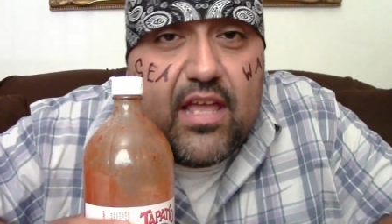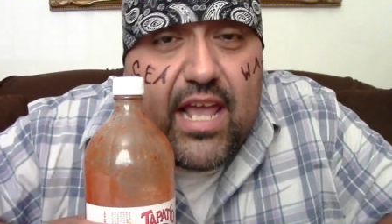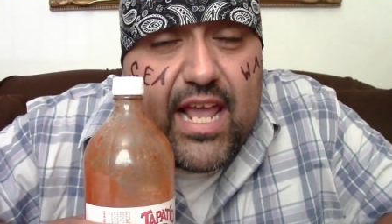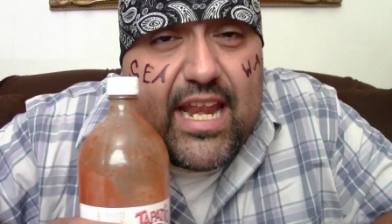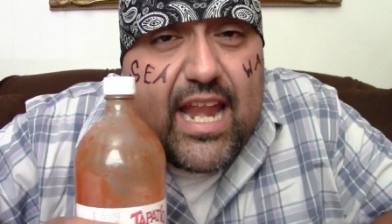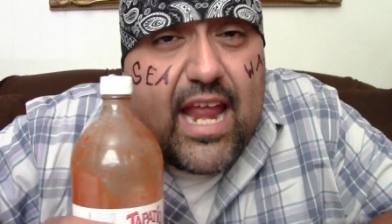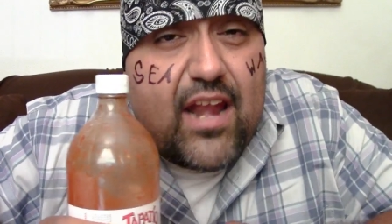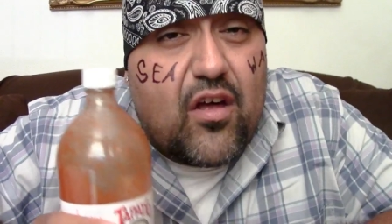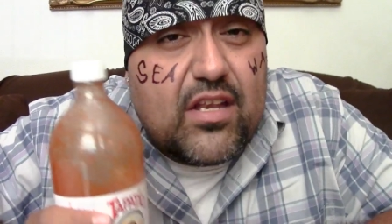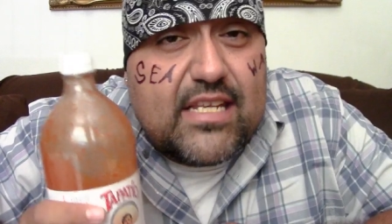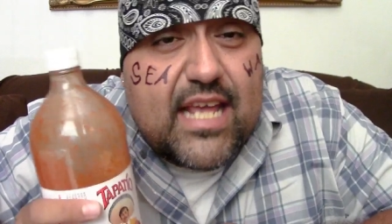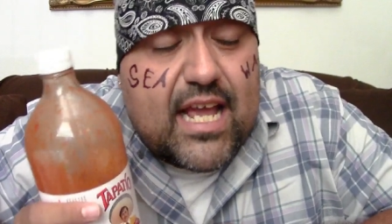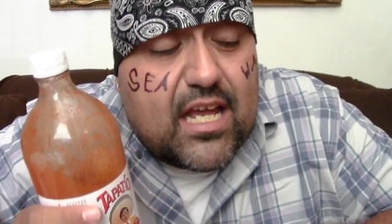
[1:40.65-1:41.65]
And it ain't on
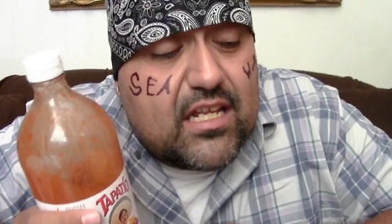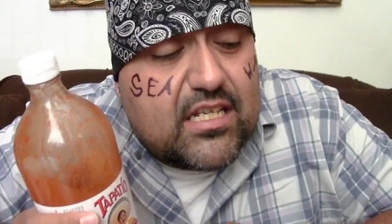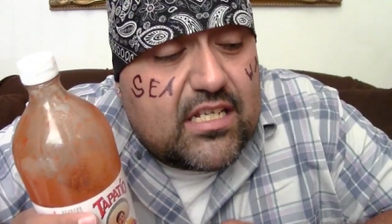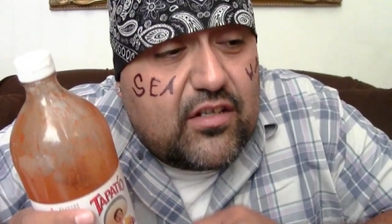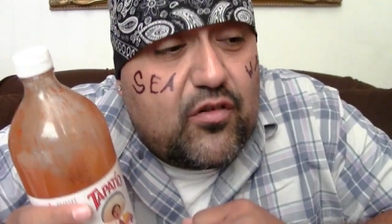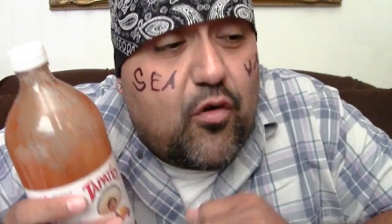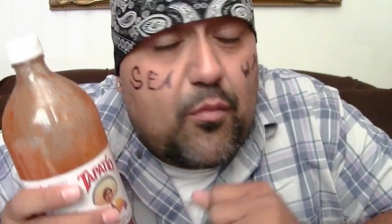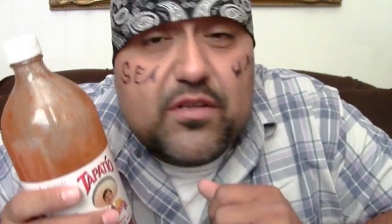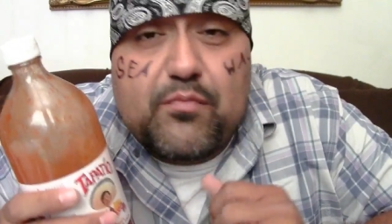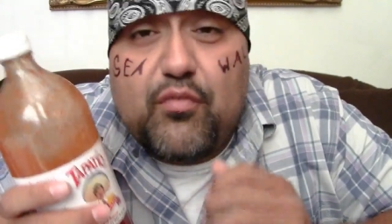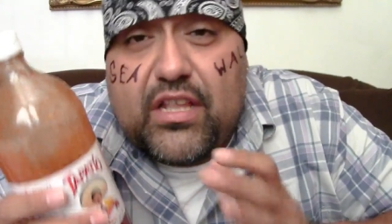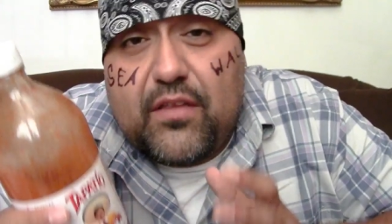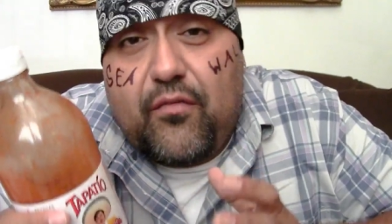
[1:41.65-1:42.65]
deck unless you almost
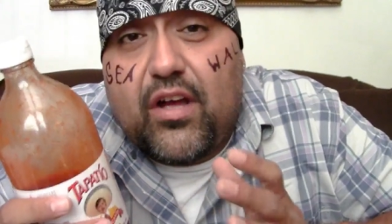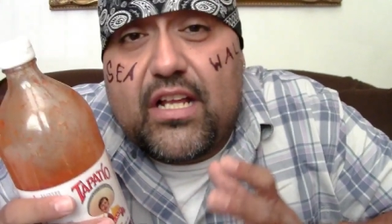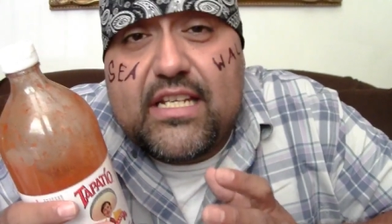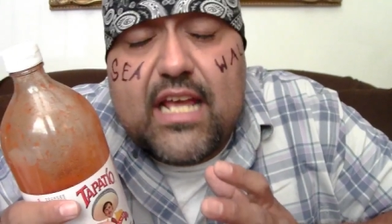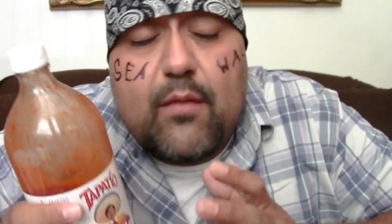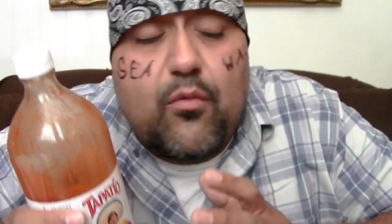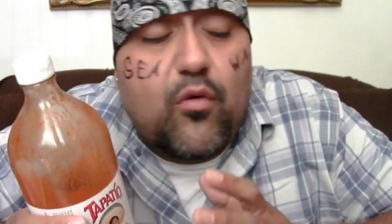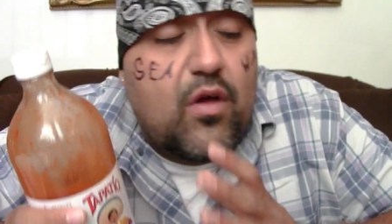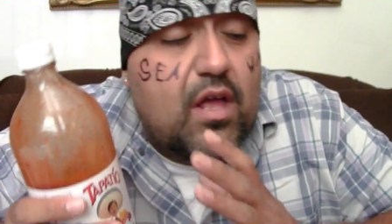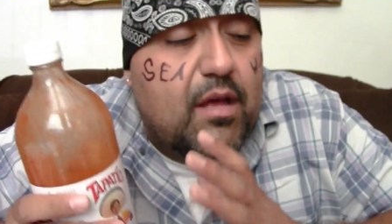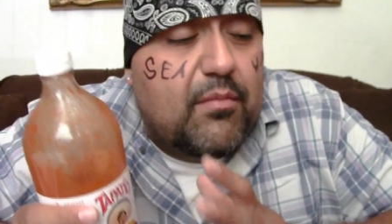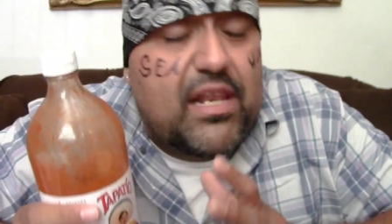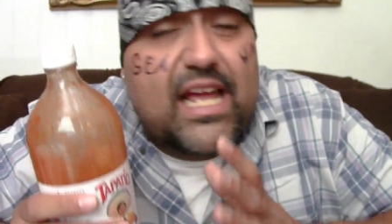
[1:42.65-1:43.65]
break the fucking table.
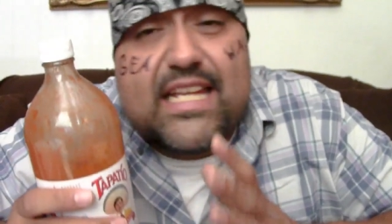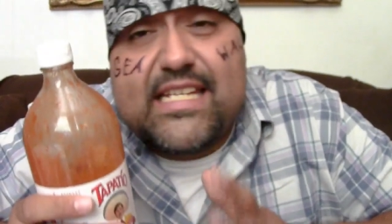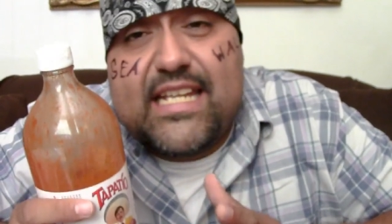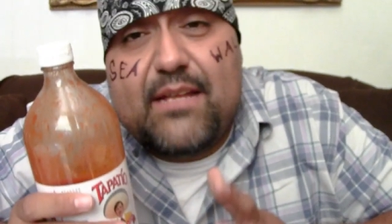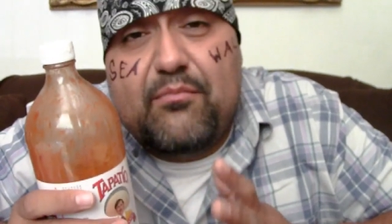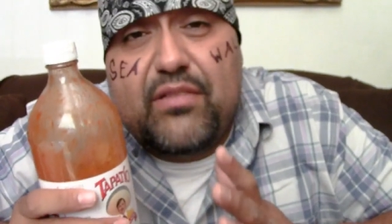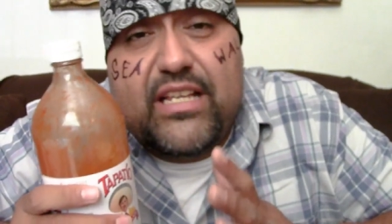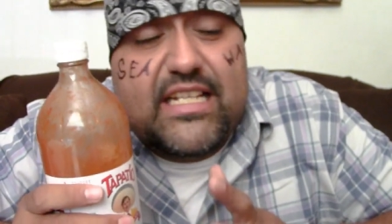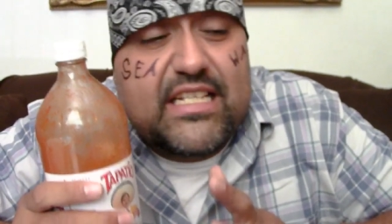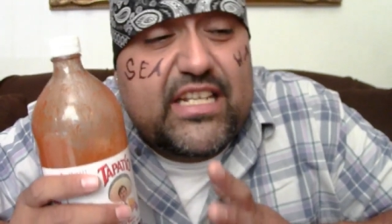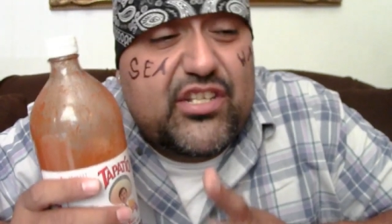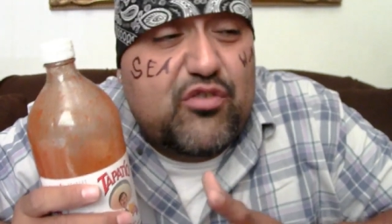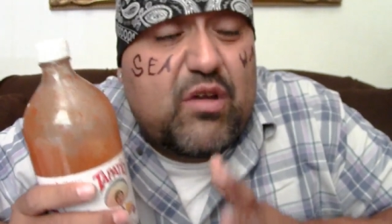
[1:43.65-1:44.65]
But like I said, please
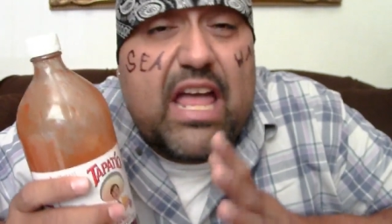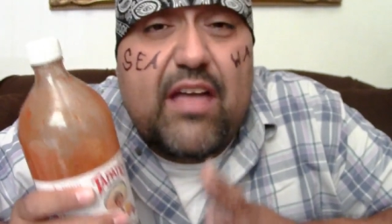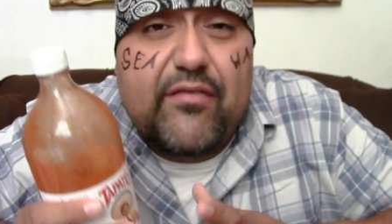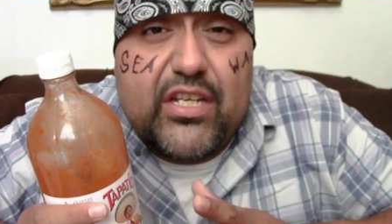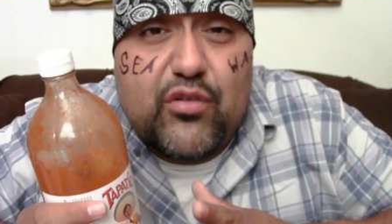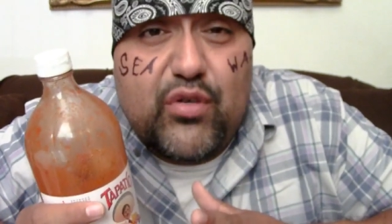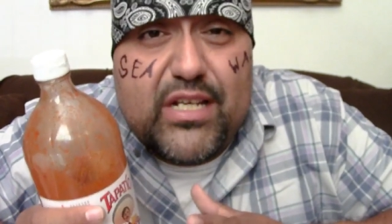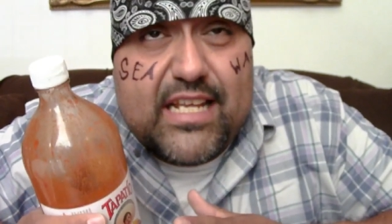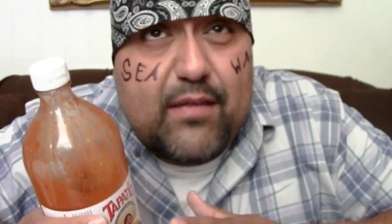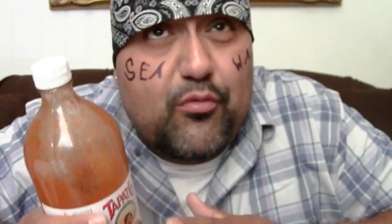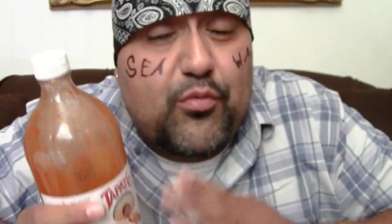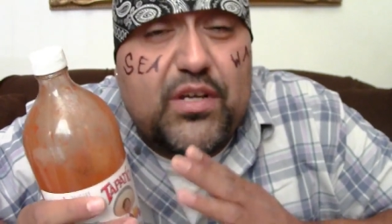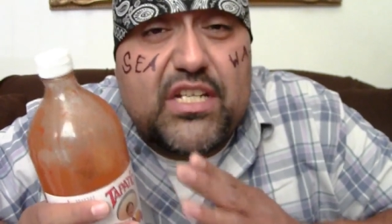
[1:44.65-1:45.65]
get you a heavy duty
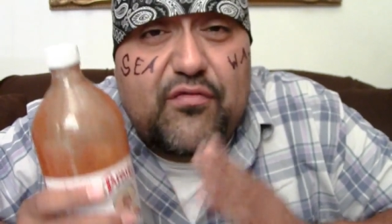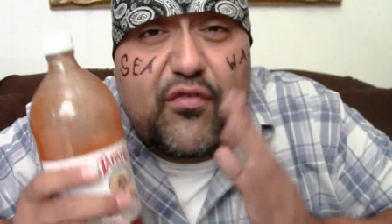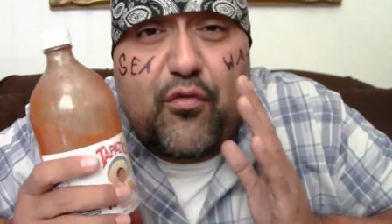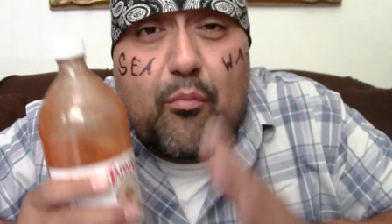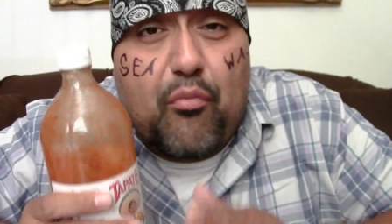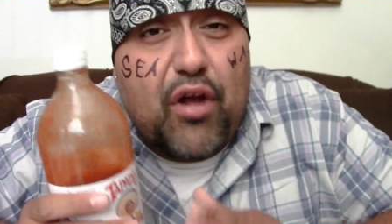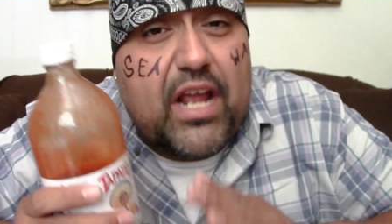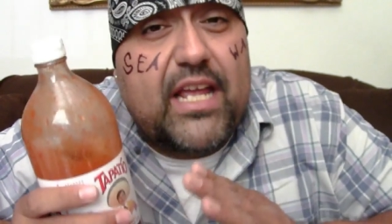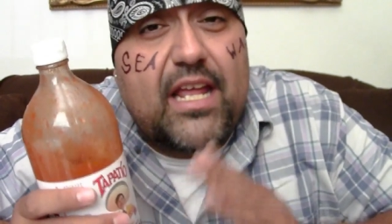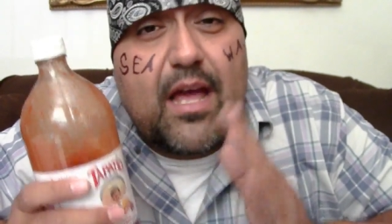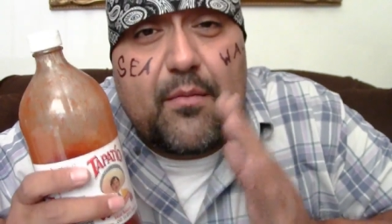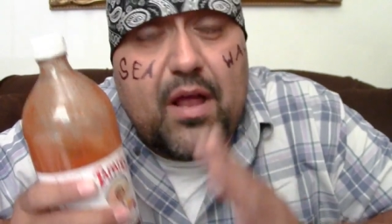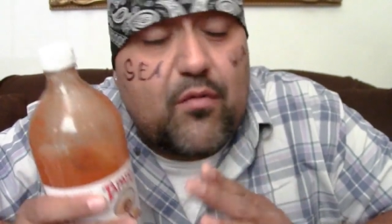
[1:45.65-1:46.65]
table because if you break it,
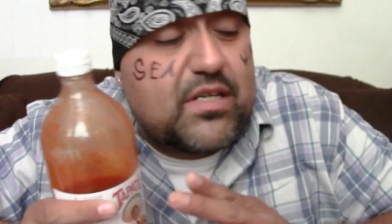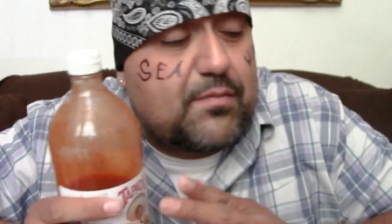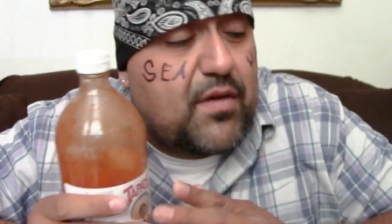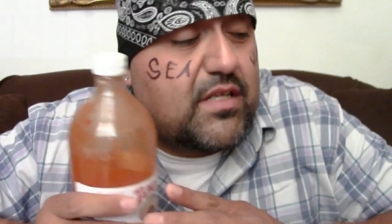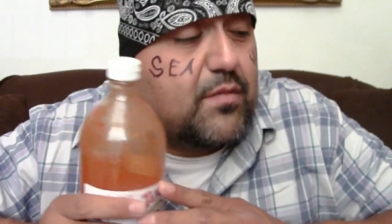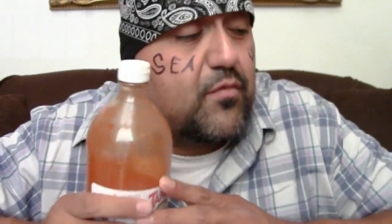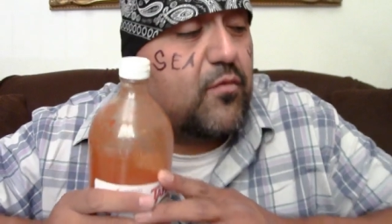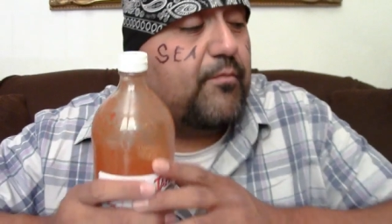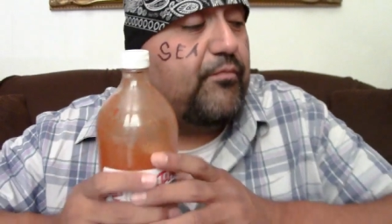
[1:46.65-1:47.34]
I'm not responsible.